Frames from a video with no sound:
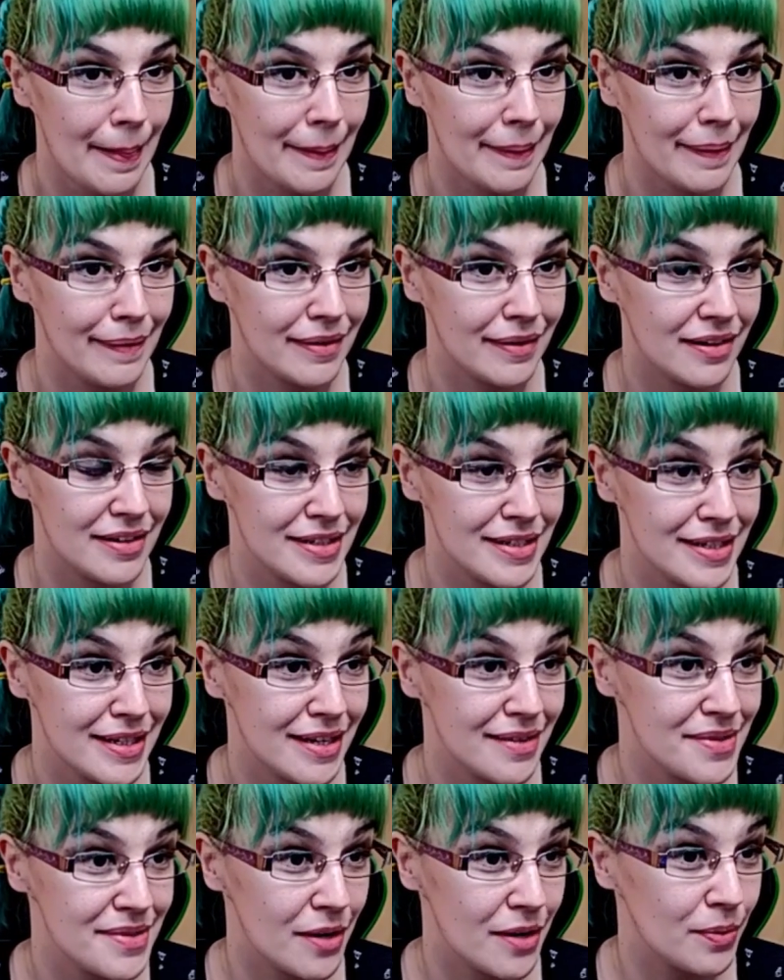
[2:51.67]
Content
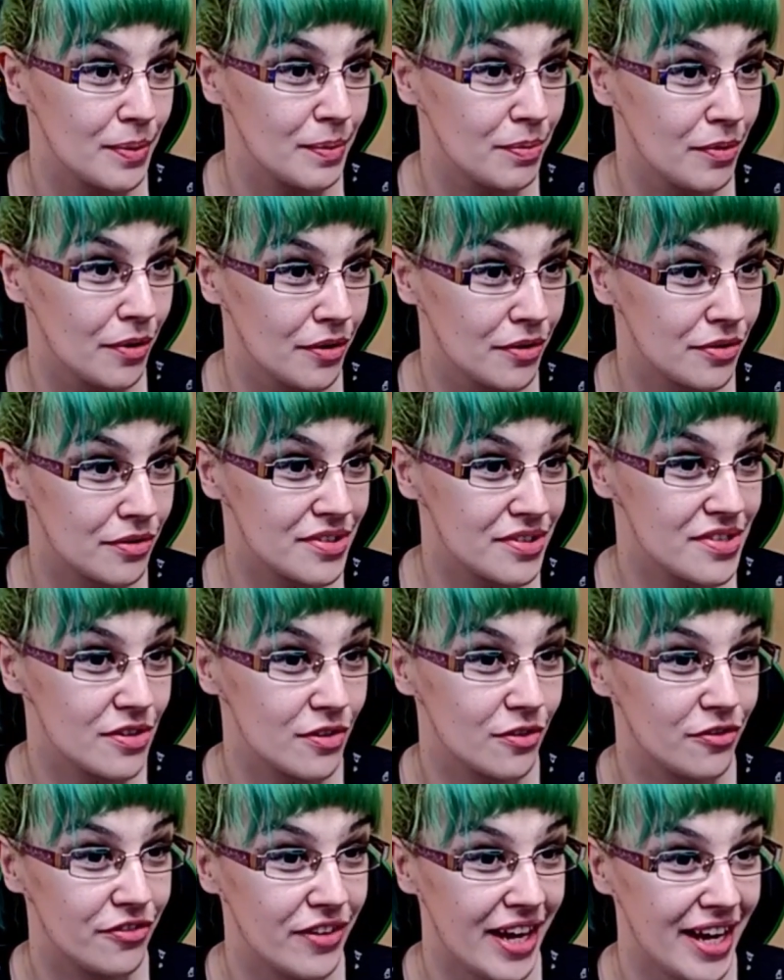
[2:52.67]
comes out, we blow through it
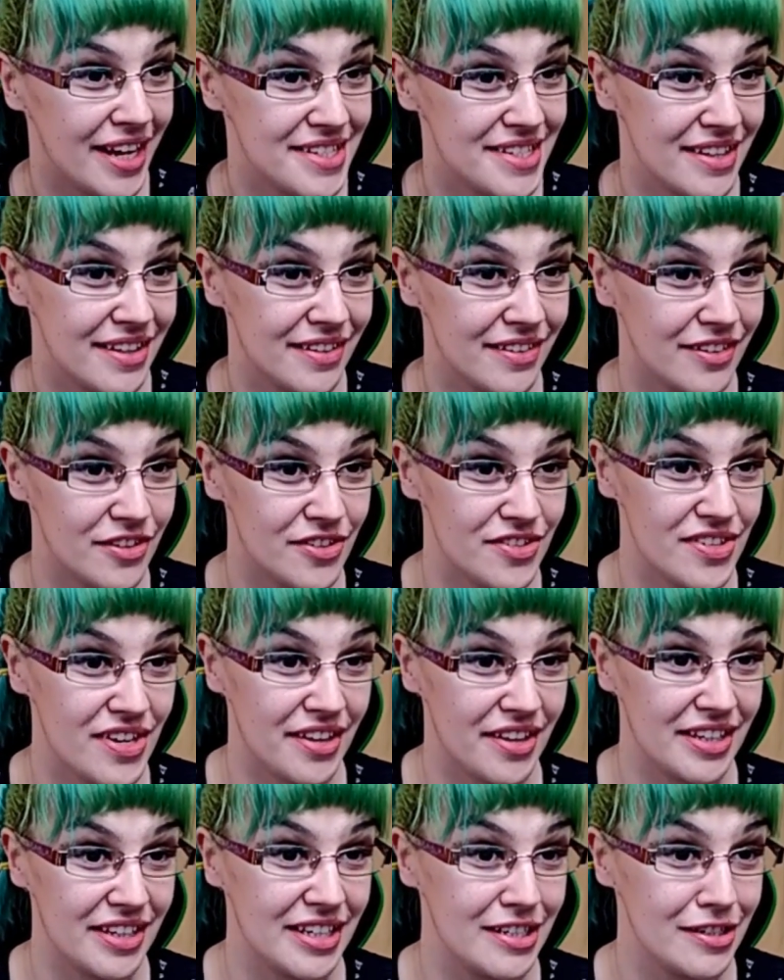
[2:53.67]
so fast, and then there's
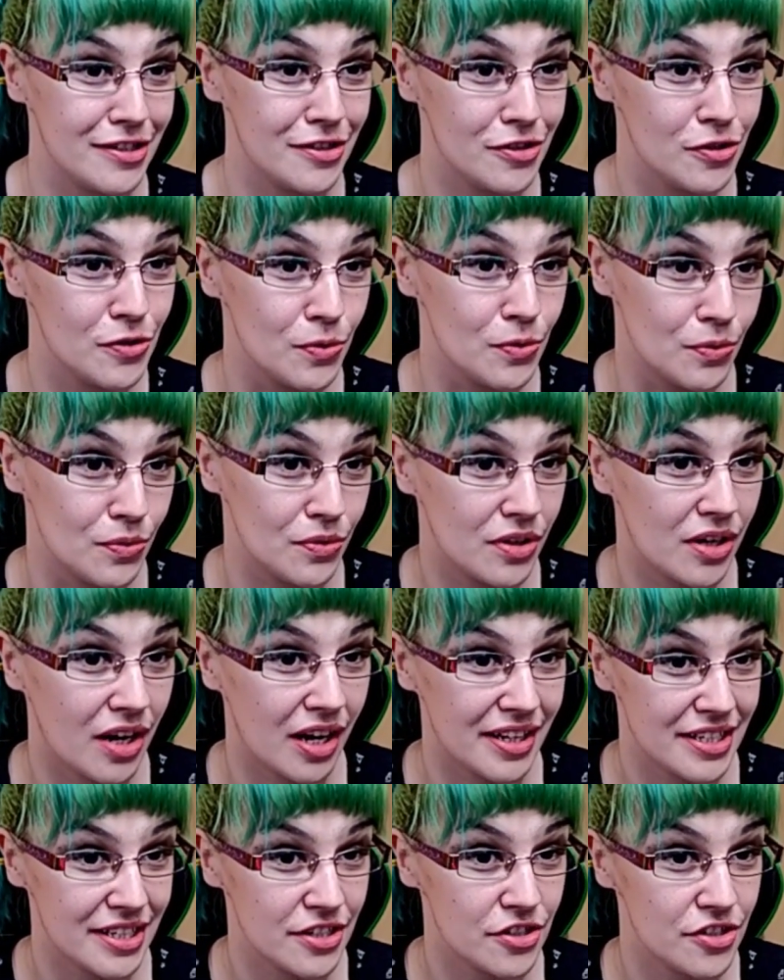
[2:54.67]
nothing to do.
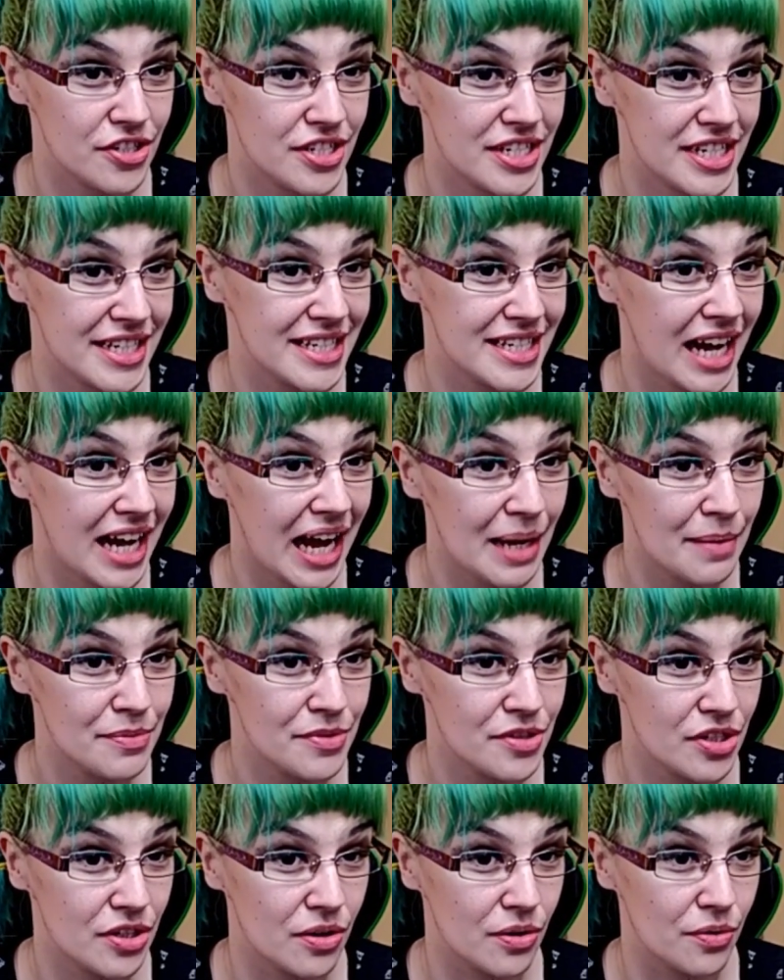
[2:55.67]
Content should take time
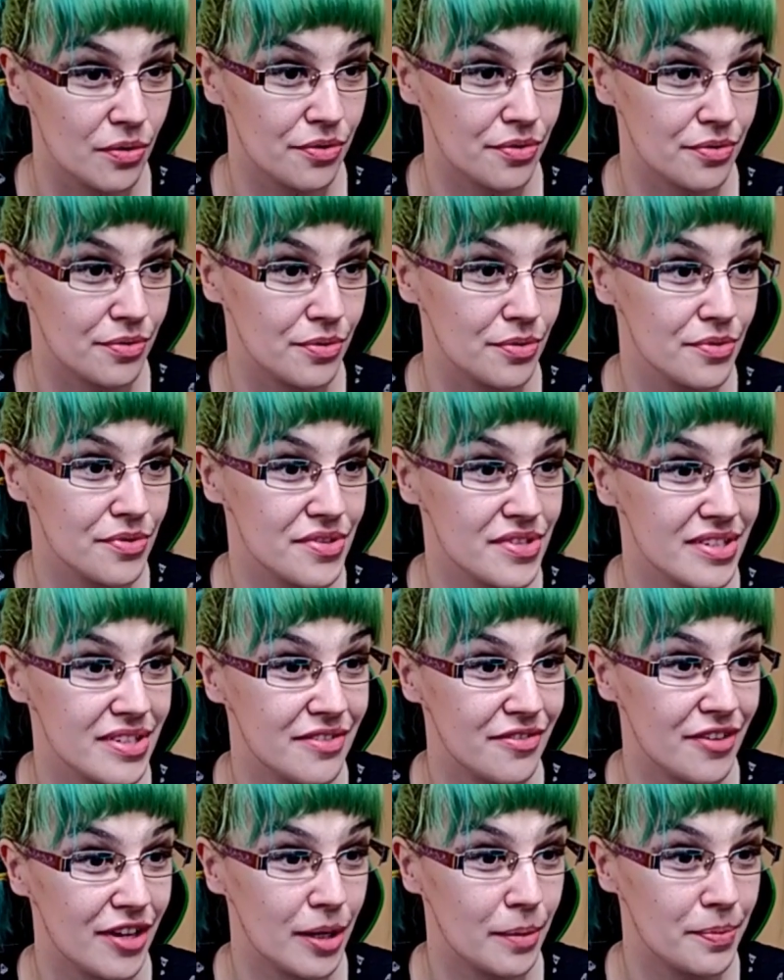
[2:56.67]
to go through, so
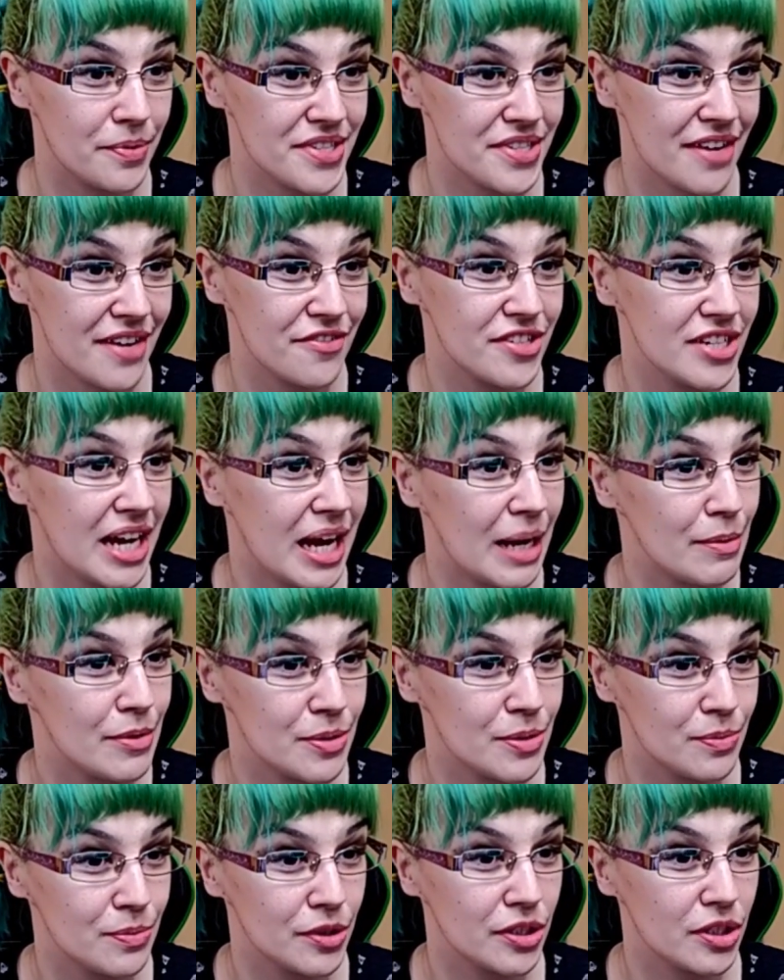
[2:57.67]
developers have time
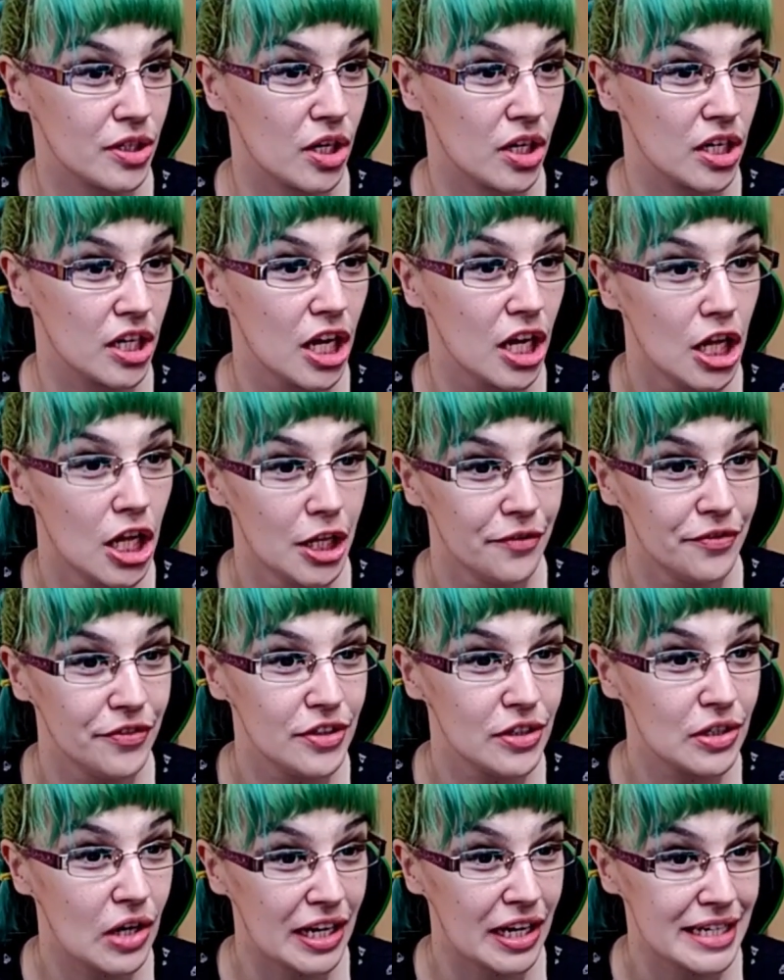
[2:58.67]
to work on
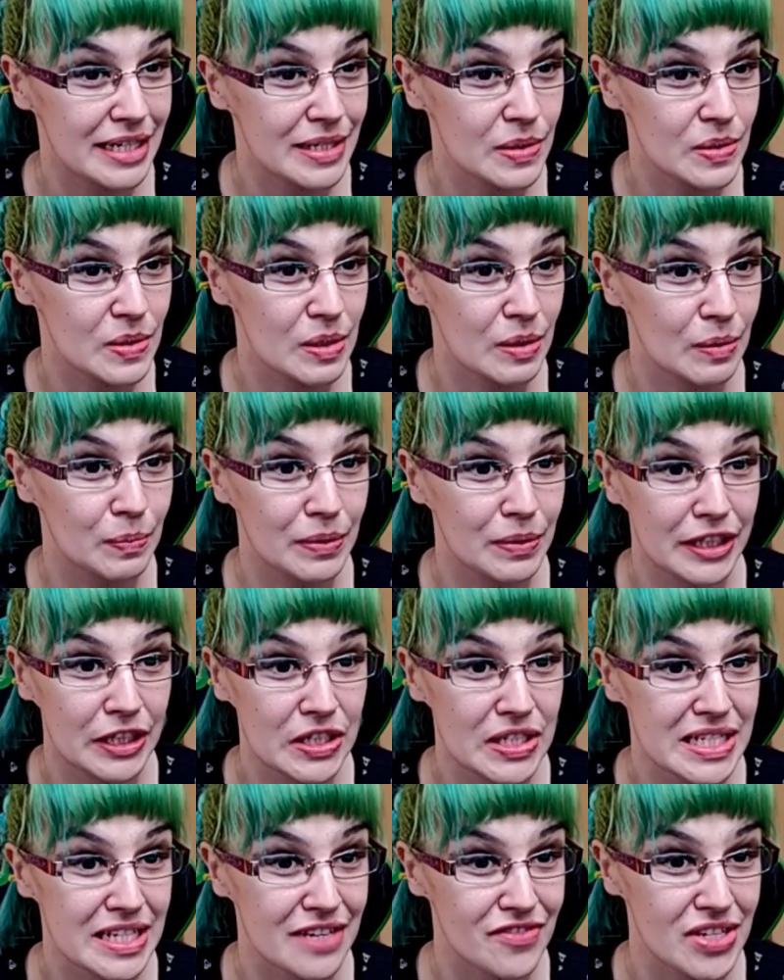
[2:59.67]
new content as well.
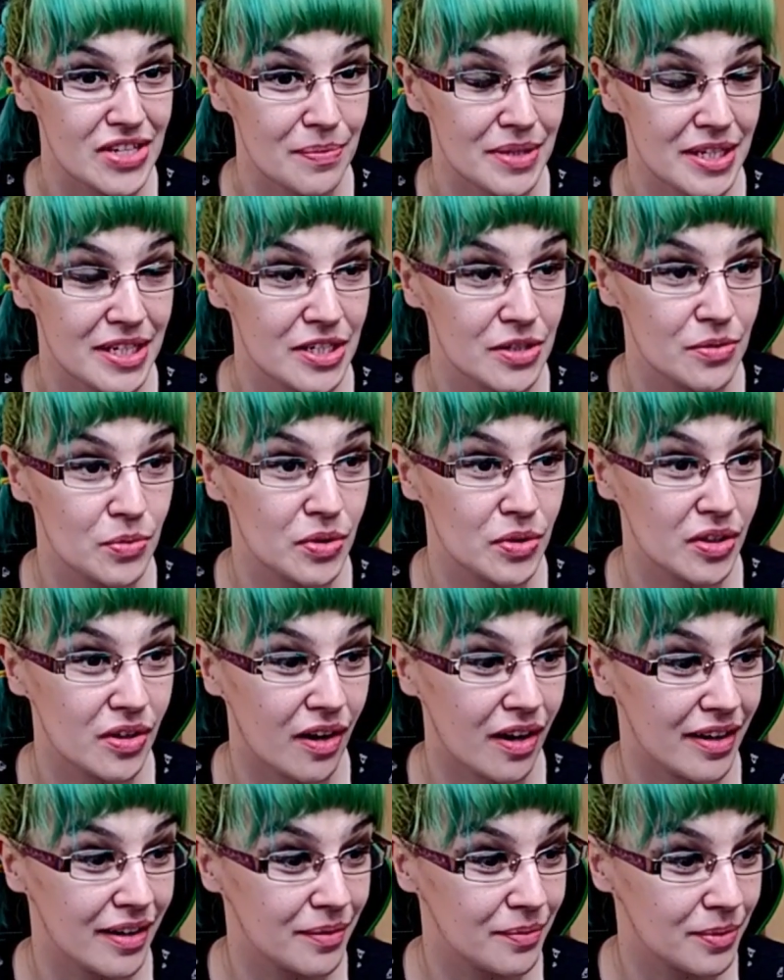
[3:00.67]
Players have something to work
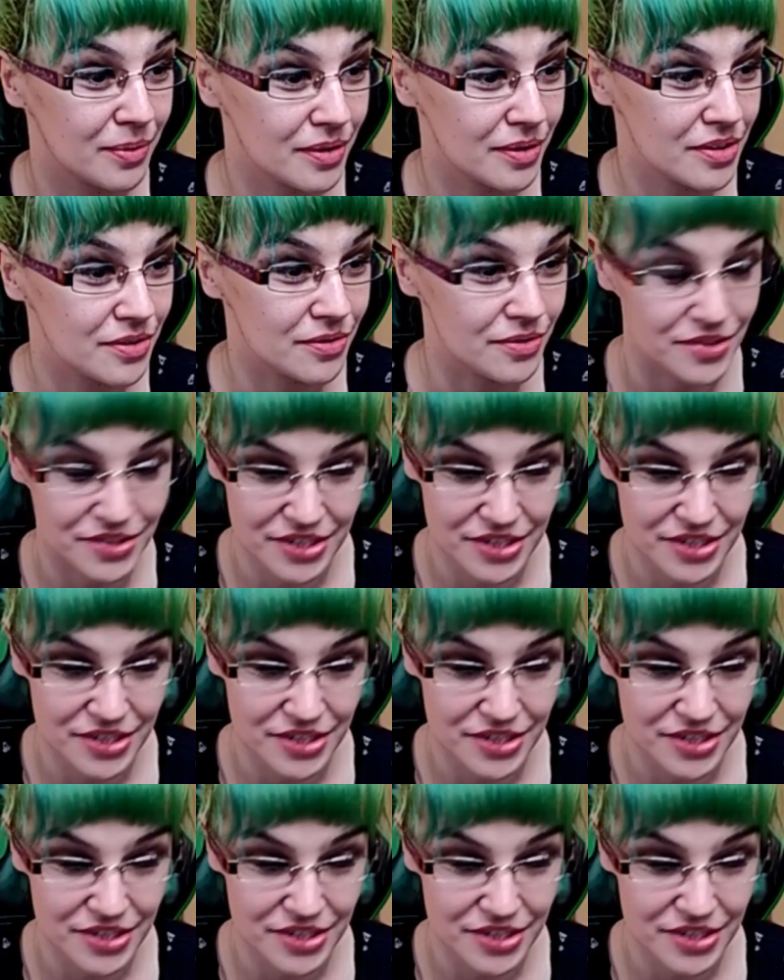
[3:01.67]
on and work towards.